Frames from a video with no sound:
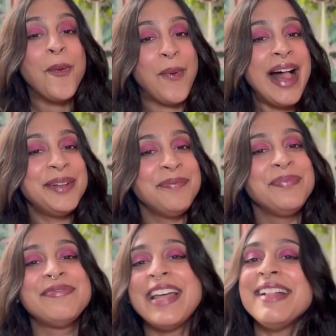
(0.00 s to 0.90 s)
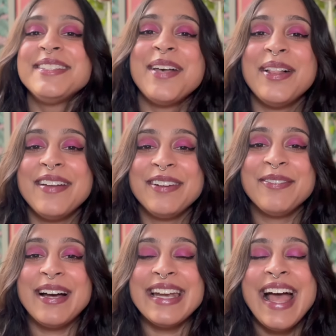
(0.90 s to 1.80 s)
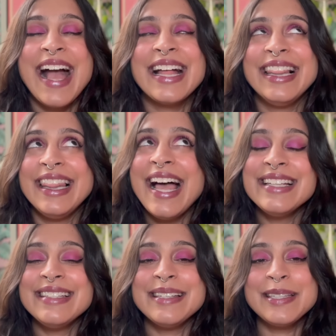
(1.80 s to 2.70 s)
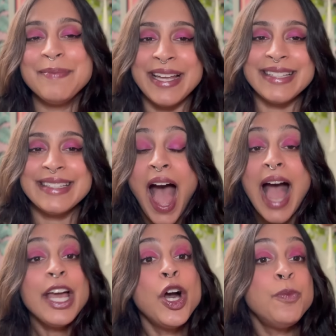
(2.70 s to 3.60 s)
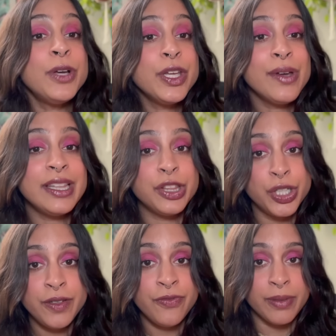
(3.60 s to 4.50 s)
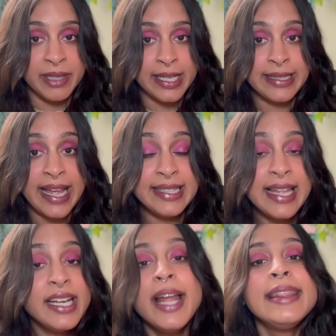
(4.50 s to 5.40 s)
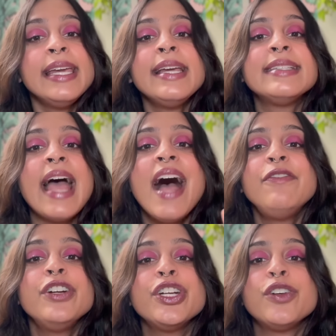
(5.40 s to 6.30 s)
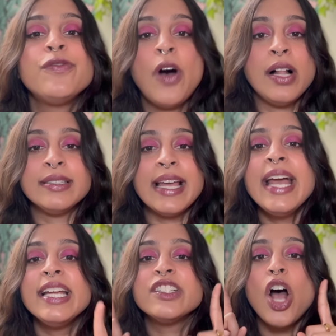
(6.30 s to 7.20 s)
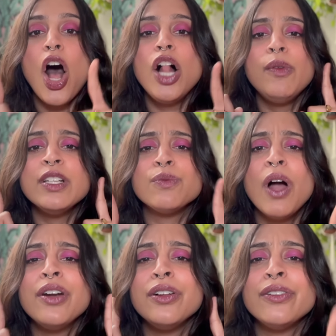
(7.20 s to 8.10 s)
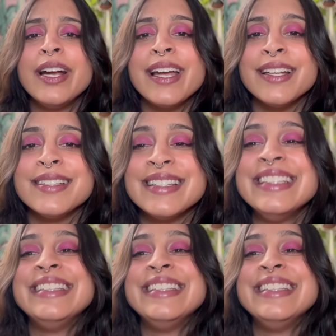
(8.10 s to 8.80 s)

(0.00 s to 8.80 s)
Well, that's all, everyone. Class dismissed. I hope what you can learn from this is that nothing is ever your fault. It is always Ronald Reagan's.